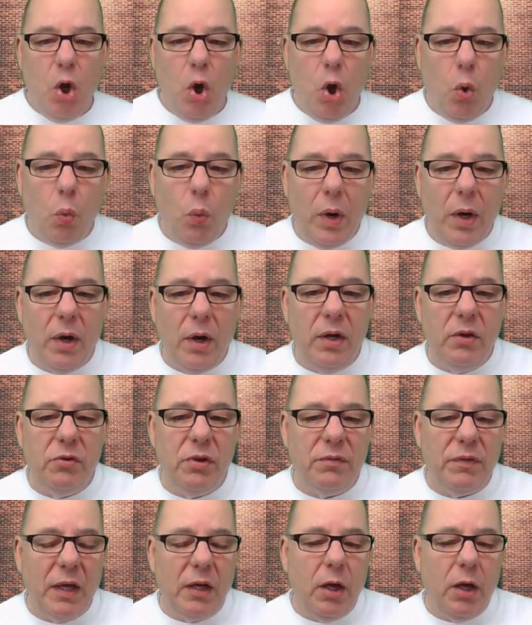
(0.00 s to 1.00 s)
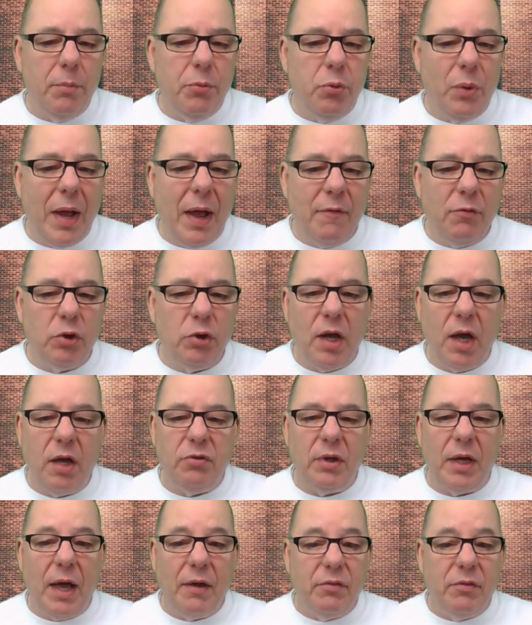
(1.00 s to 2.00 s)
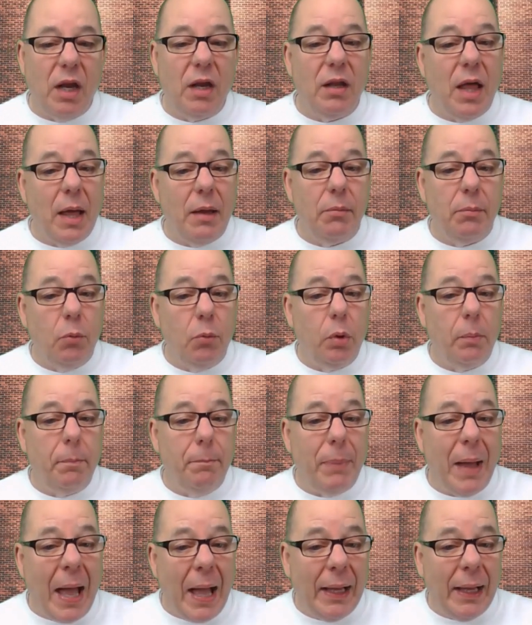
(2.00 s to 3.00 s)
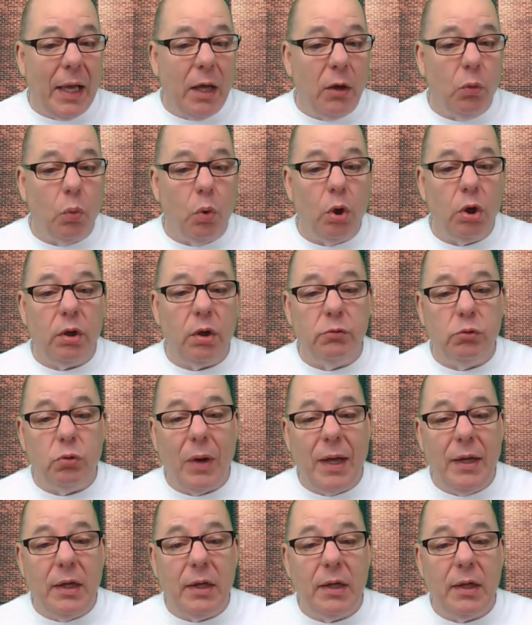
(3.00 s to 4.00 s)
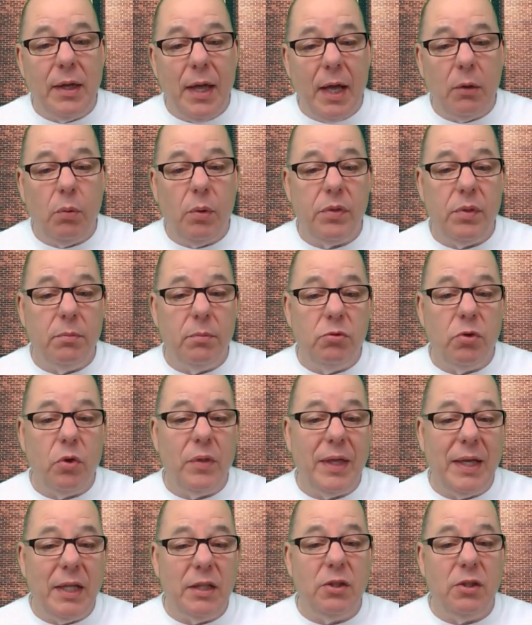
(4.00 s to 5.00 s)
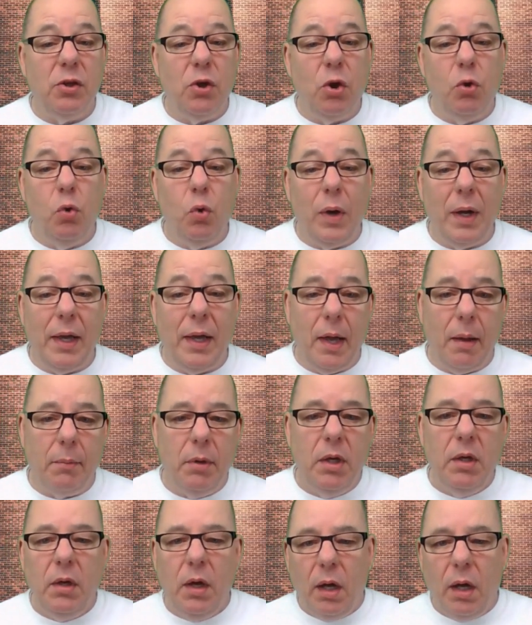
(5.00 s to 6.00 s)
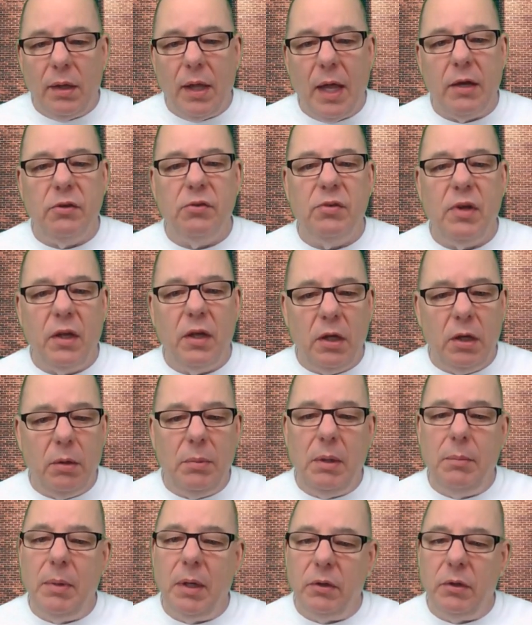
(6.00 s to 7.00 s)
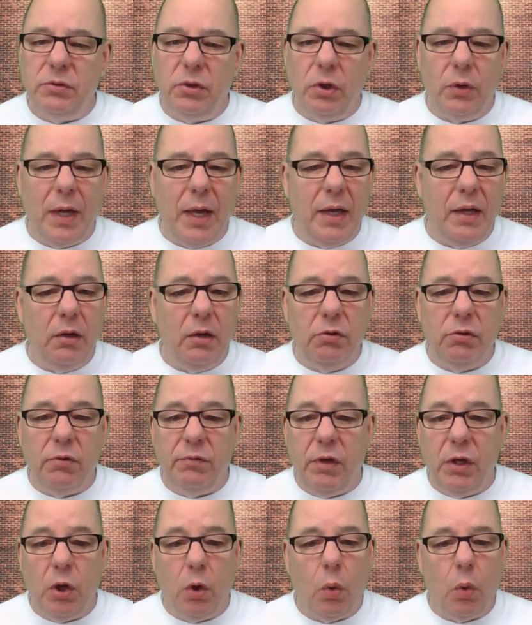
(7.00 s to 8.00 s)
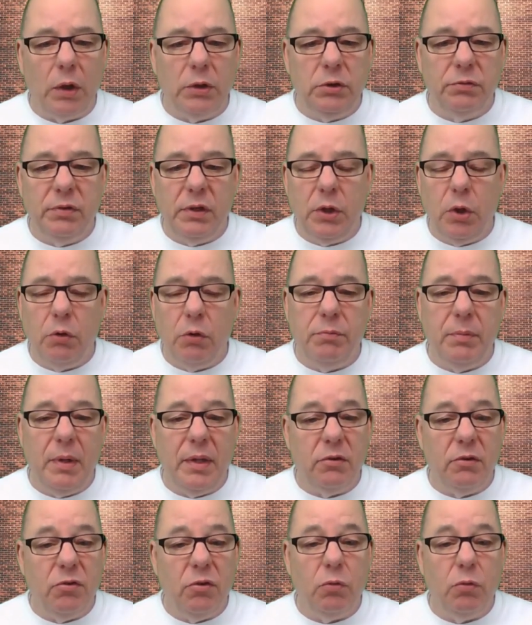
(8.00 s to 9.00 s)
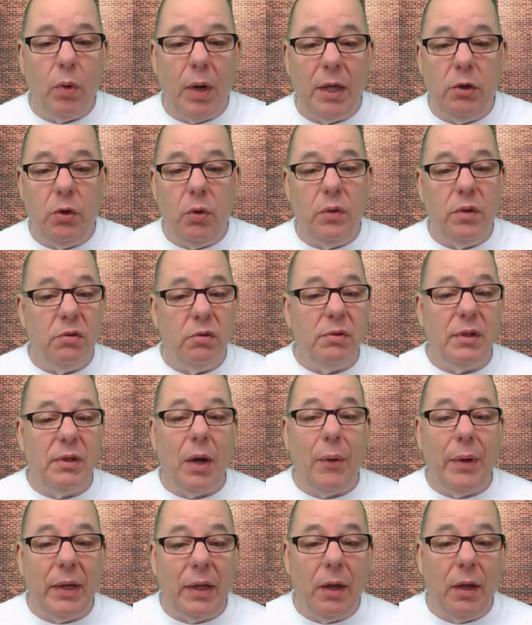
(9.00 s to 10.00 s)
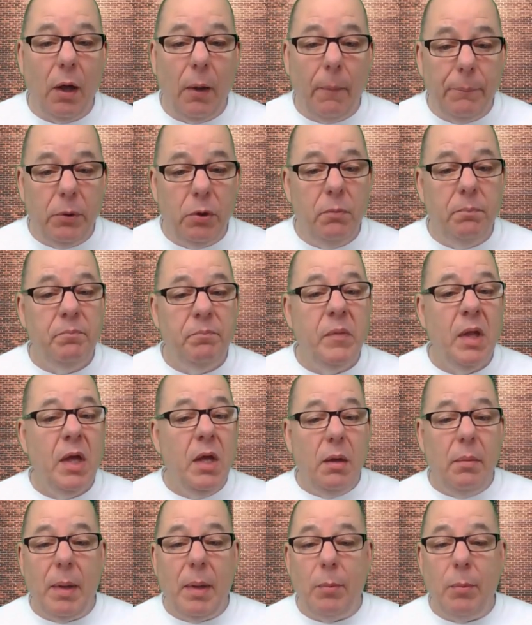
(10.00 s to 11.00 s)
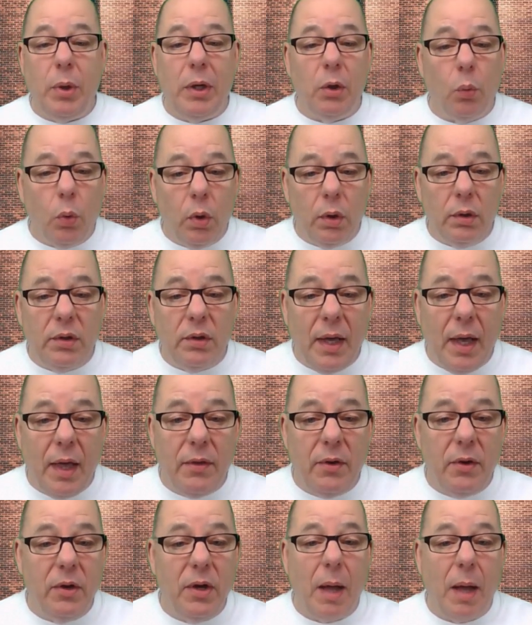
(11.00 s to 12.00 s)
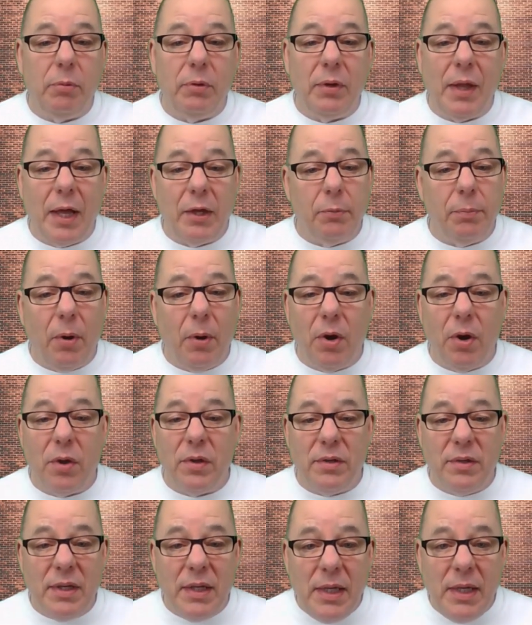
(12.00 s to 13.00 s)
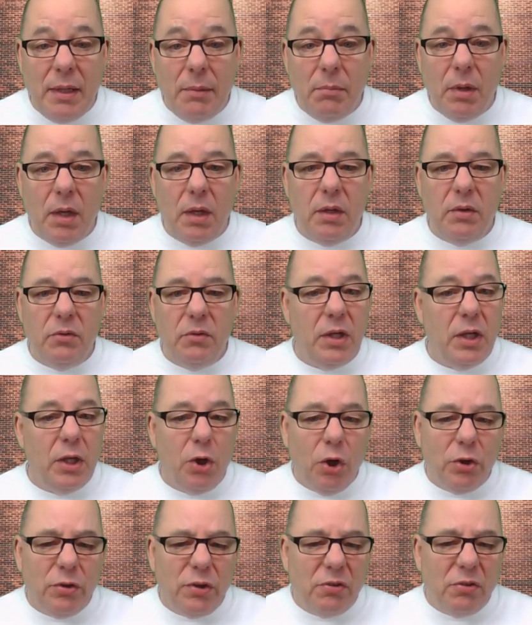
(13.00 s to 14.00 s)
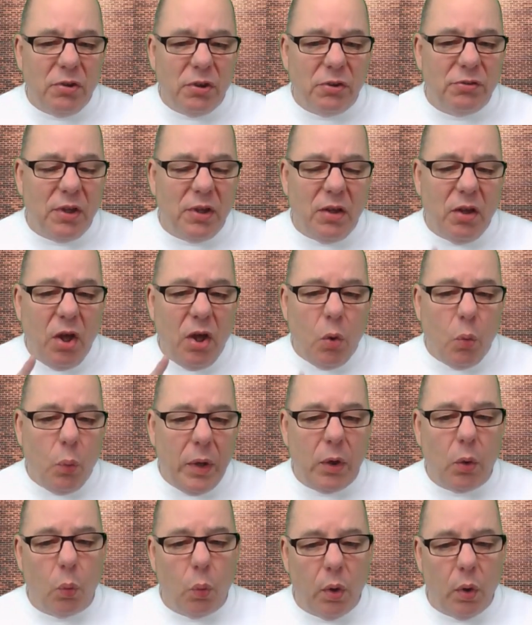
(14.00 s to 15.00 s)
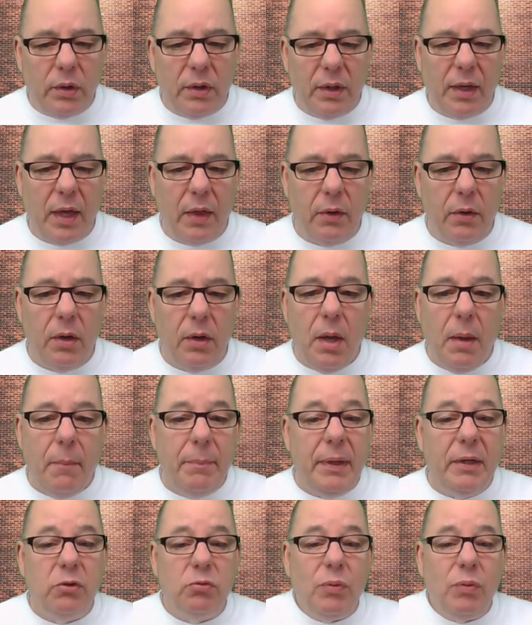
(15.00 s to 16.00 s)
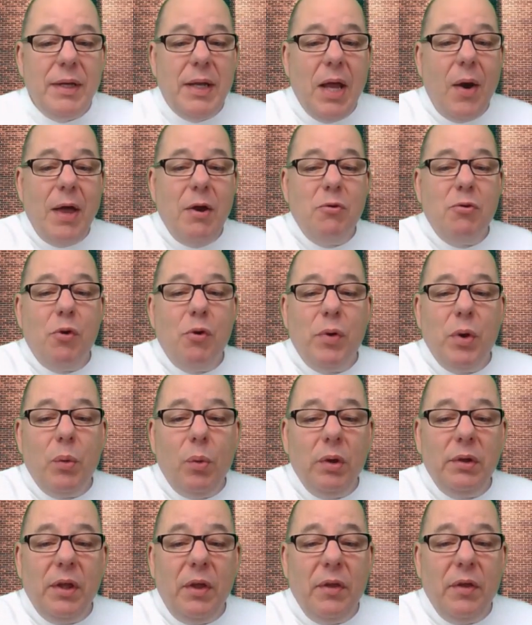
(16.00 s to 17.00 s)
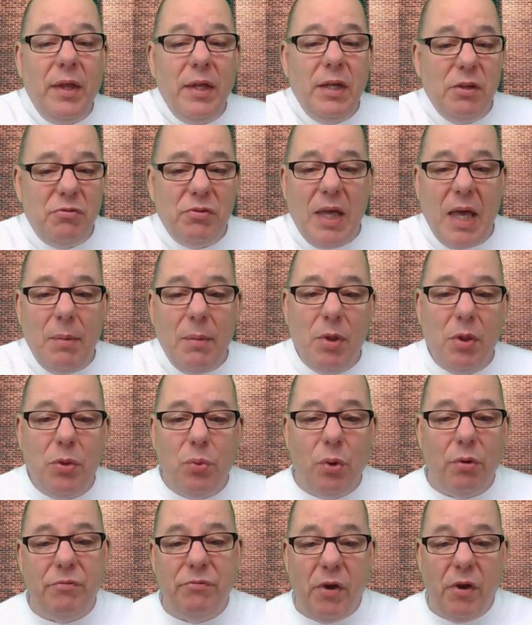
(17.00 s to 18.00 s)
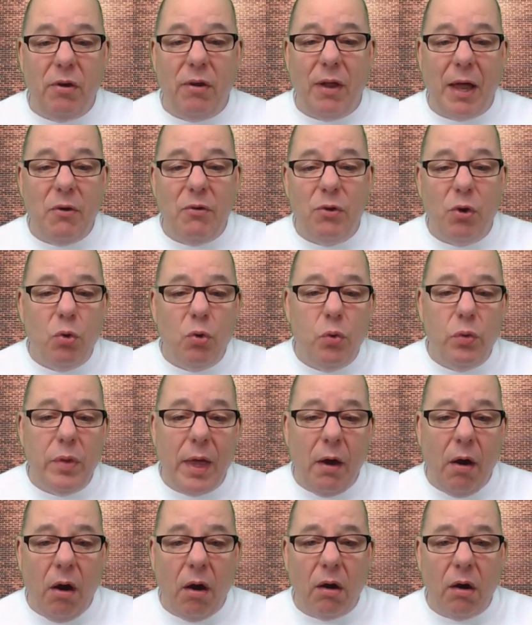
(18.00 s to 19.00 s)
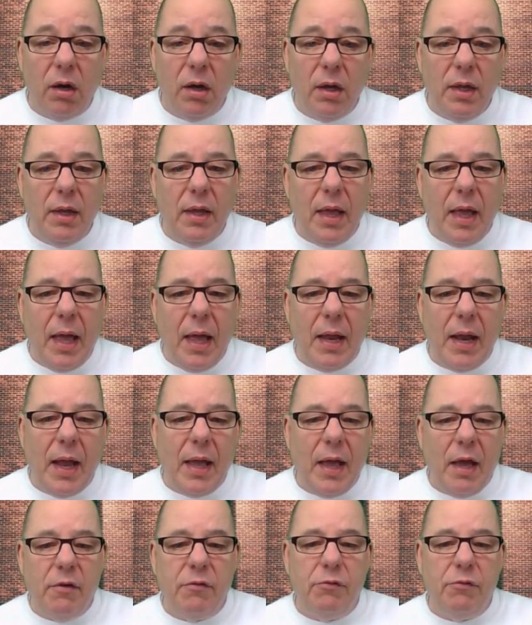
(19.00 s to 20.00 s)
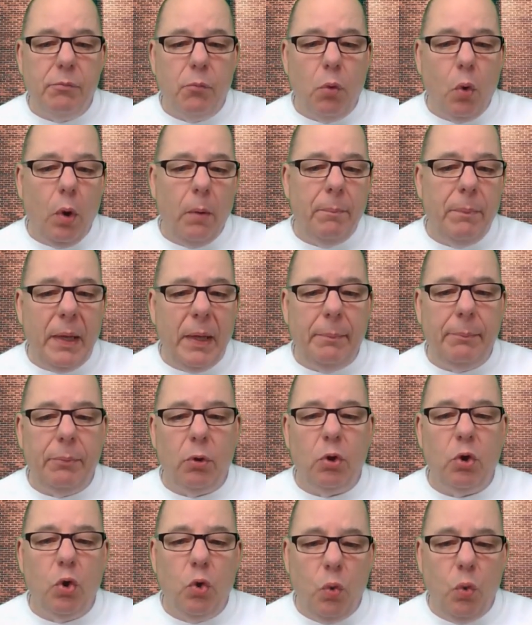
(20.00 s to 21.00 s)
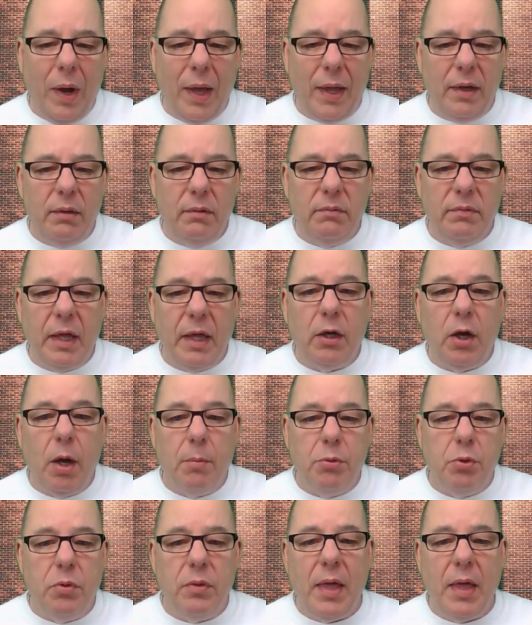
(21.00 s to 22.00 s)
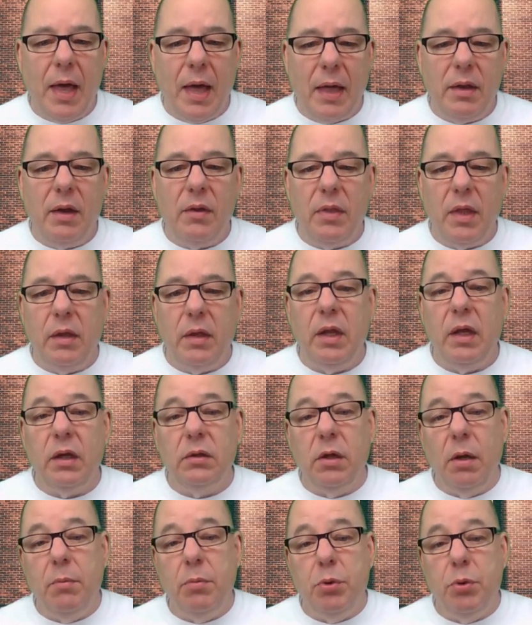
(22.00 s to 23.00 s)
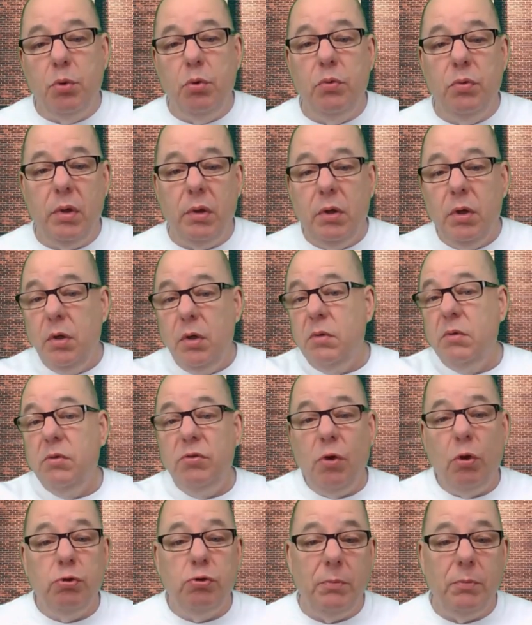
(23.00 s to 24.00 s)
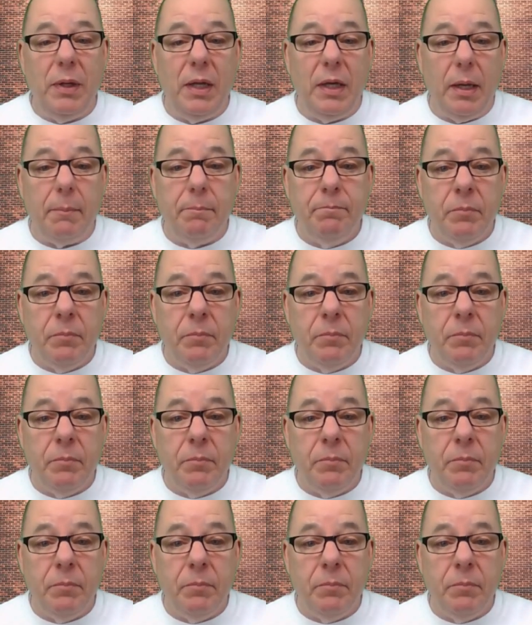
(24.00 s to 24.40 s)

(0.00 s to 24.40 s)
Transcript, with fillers: Whereas if they come through advertising, I've got a lot of more back-end work of trying to connect with them so they get to know who I am. A lot of sending them emails, you know, hey, here's a video. Watch a video of me. This is what I do. This is how I can help you. Maybe we can work together. I'm glad you're part of the team. See, you notice I still say we can work together because right now I don't know if we can work together. They just came in through a funnel. I don't know who they are. And I have more people quit that come through that than that come through the social media.